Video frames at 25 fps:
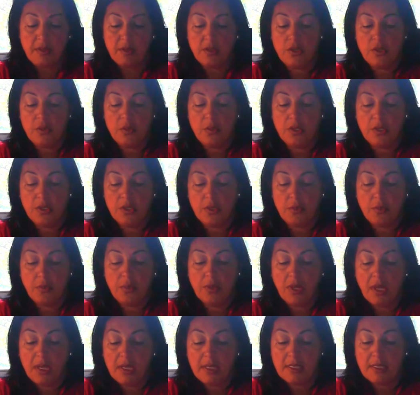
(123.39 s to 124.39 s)
of the tuition
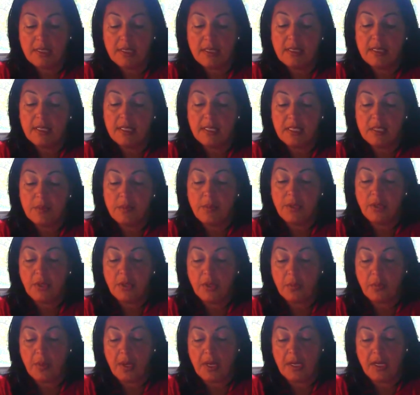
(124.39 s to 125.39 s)
plus the
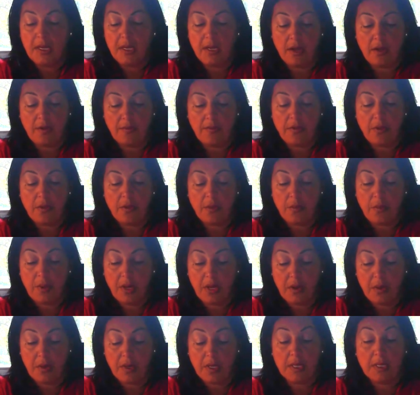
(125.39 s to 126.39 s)
disability rating of their
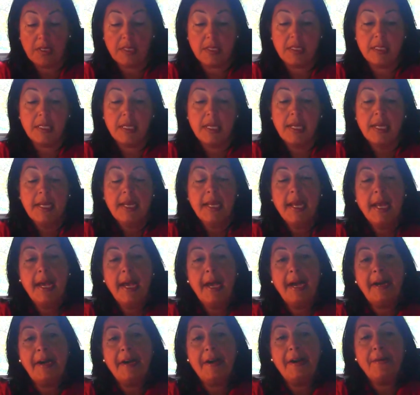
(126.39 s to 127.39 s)
parents.
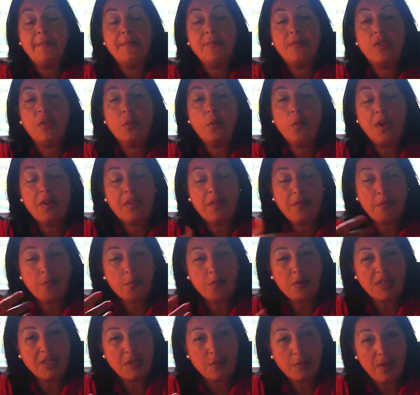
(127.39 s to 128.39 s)
Um, the one
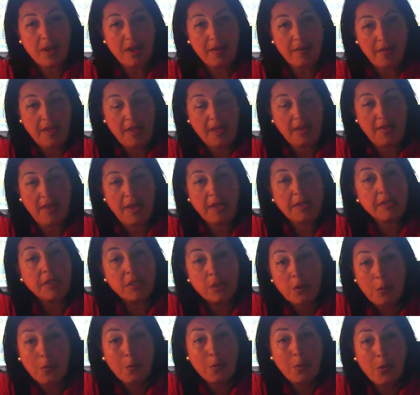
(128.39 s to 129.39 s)
reason why I think that's
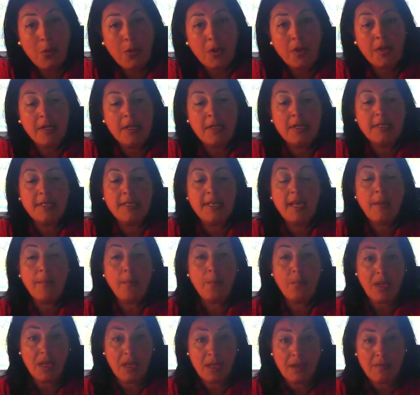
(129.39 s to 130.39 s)
so important is
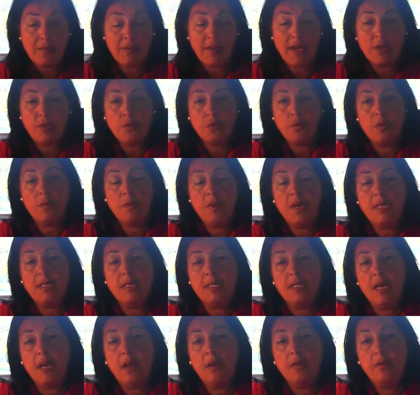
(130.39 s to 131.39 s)
that being a veteran
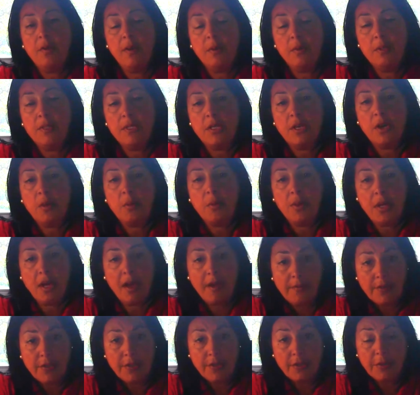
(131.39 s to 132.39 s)
myself, I was an Army
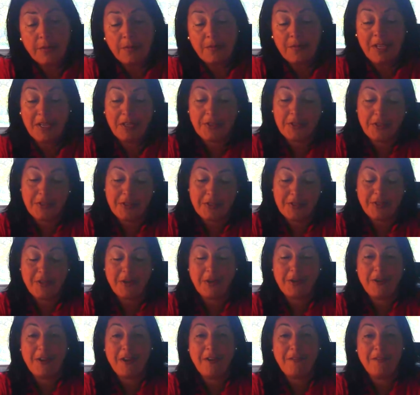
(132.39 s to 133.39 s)
officer, actually
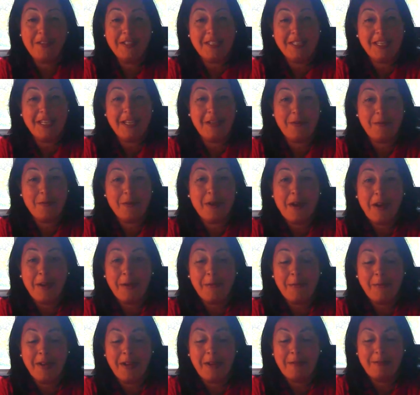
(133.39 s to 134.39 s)
started off as an
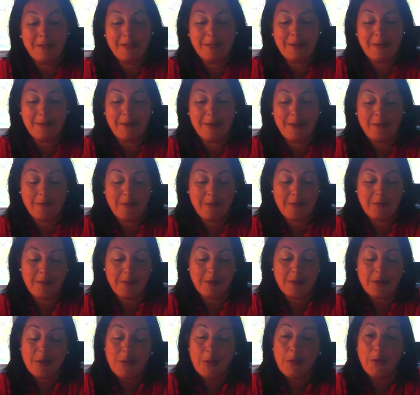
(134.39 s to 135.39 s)
E1 when I was going through
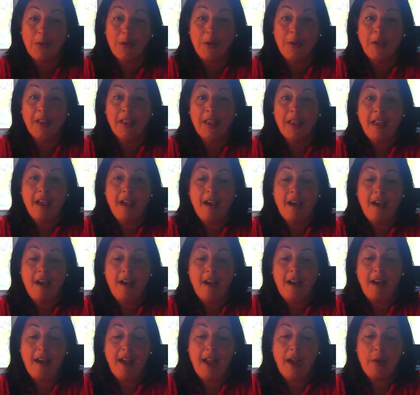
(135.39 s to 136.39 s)
school
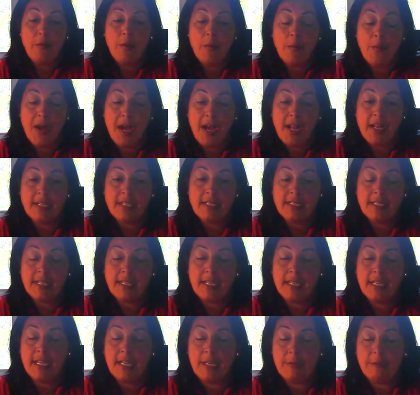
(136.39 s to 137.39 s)
uh, at
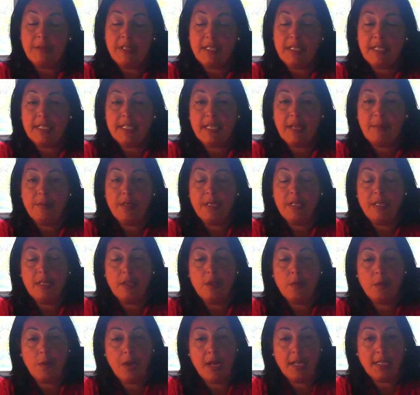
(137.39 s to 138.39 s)
Waubonsee and was accepted at
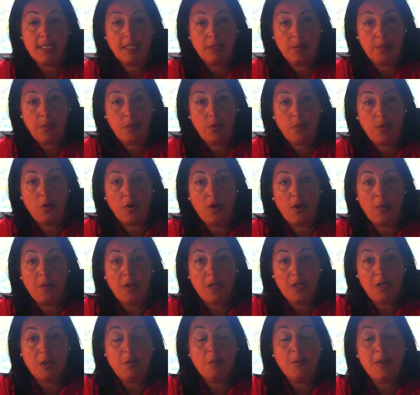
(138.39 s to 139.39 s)
the ROTC program
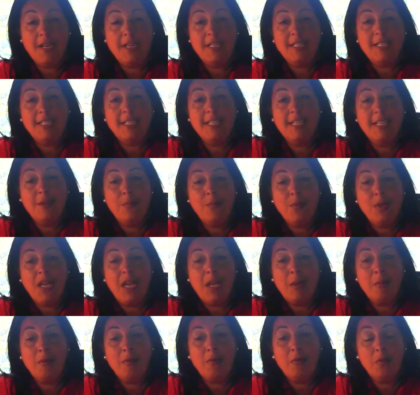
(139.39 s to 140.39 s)
at UIC and
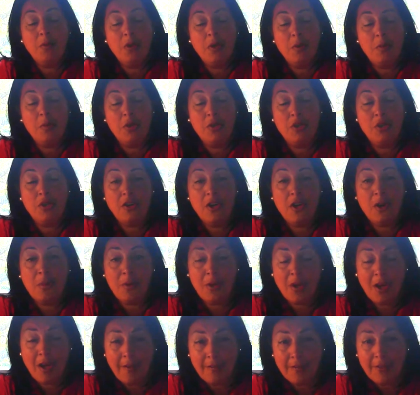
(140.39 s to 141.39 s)
became a full commissioned
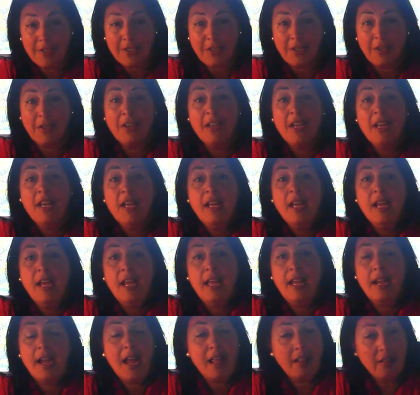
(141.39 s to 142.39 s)
Army officer.
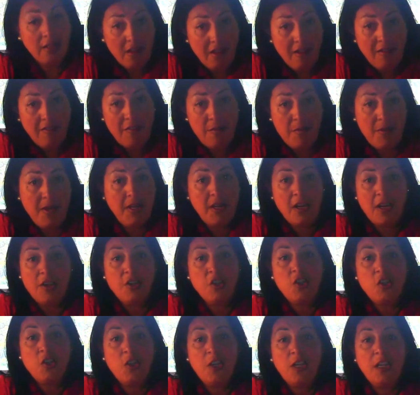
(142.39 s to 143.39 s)
And I loved my
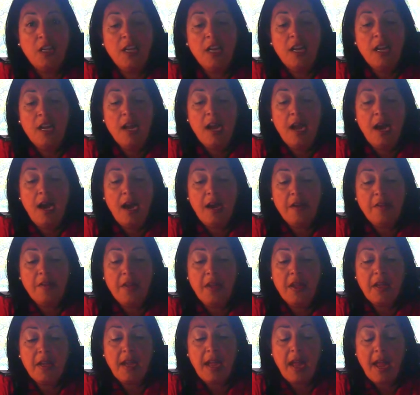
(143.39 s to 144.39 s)
country I
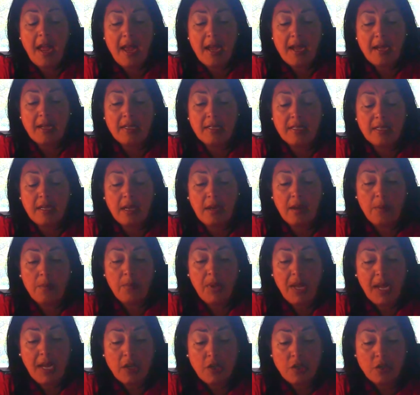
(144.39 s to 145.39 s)
think as a
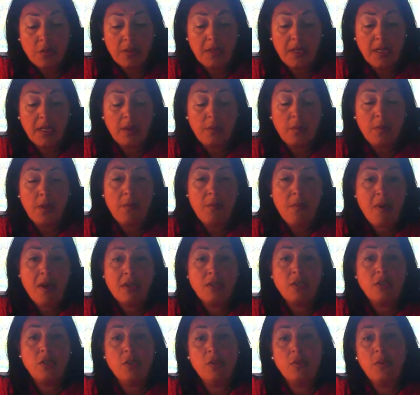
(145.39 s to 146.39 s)
patriot, we
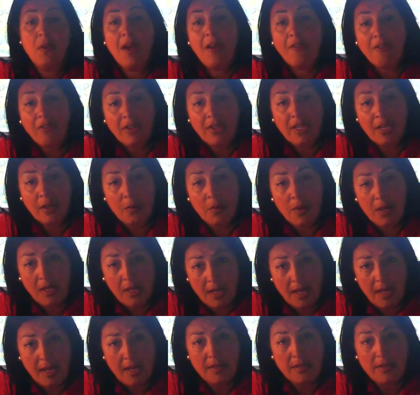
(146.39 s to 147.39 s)
must do everything we
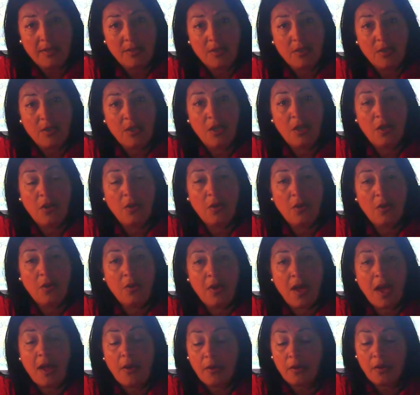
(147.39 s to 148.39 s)
can to secure
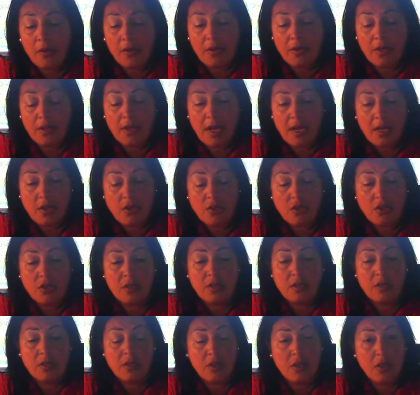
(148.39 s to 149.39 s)
not only the
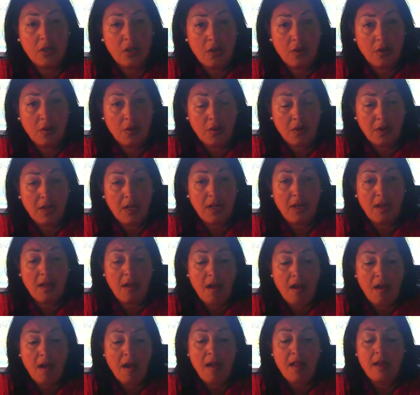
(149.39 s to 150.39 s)
nation's security
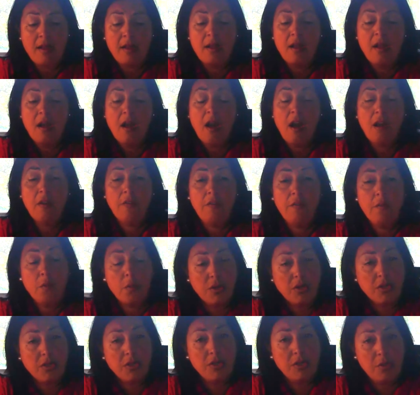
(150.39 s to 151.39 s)
on our
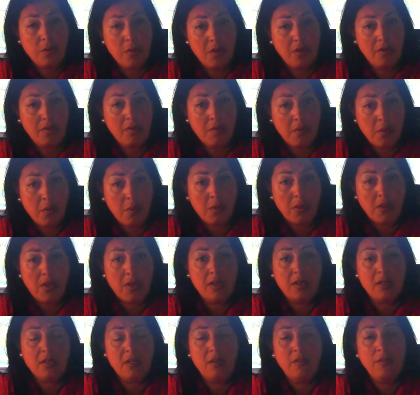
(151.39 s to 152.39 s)
forces going forward
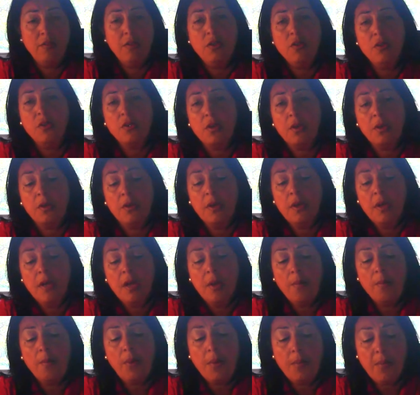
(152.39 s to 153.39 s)
into the future,
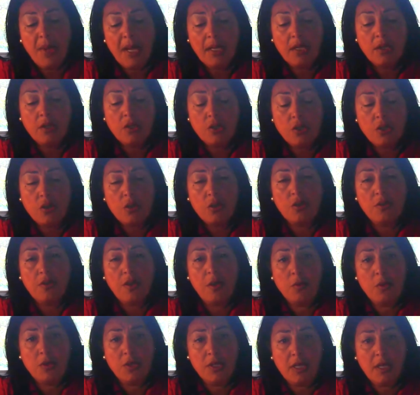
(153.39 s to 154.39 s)
but making sure
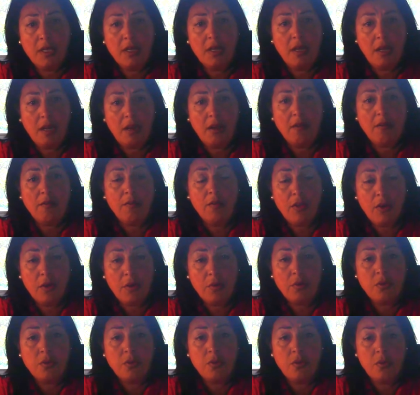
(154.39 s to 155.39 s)
that we're taking care of
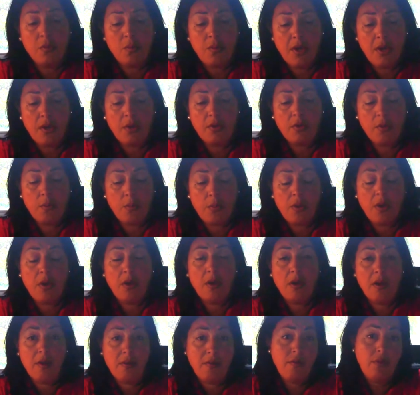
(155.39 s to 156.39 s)
those who bear the brunt
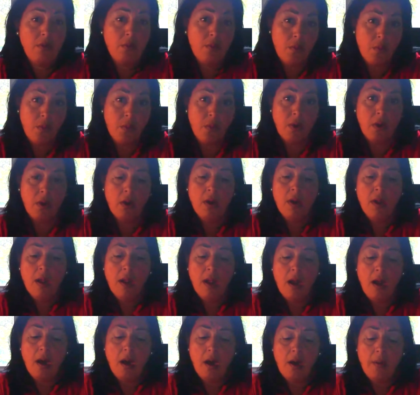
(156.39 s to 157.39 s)
of the war
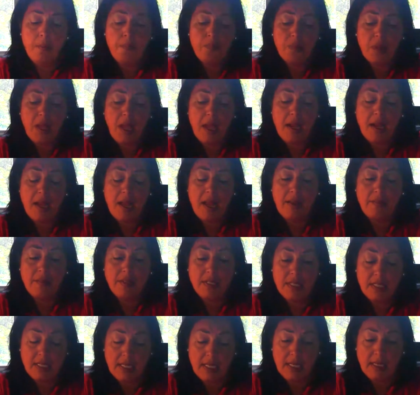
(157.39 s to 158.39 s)
um, and have
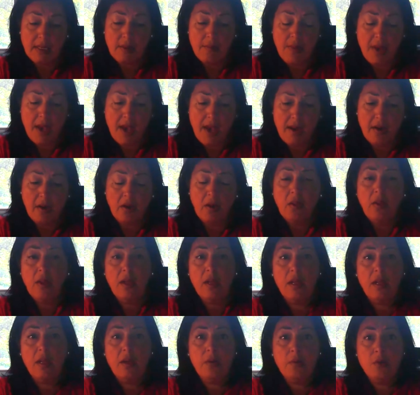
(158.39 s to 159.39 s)
seen battle.
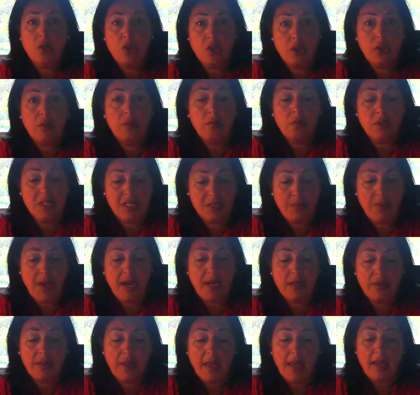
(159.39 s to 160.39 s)
And we should
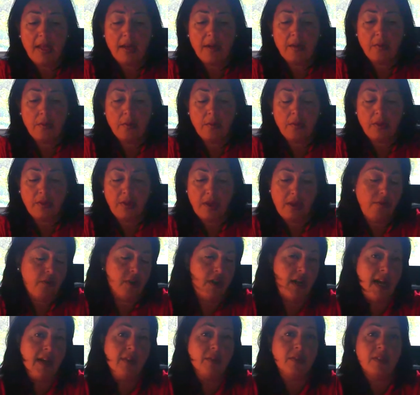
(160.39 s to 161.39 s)
respect that with
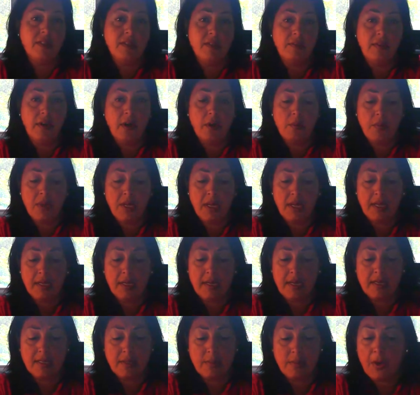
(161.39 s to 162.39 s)
every ounce of our being
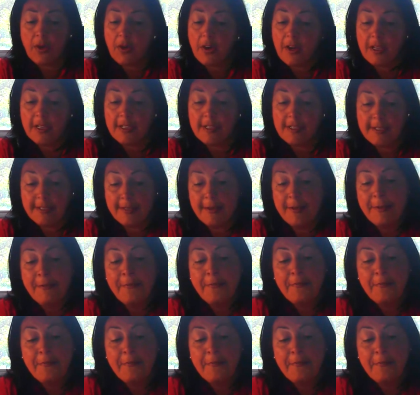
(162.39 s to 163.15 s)
as Americans.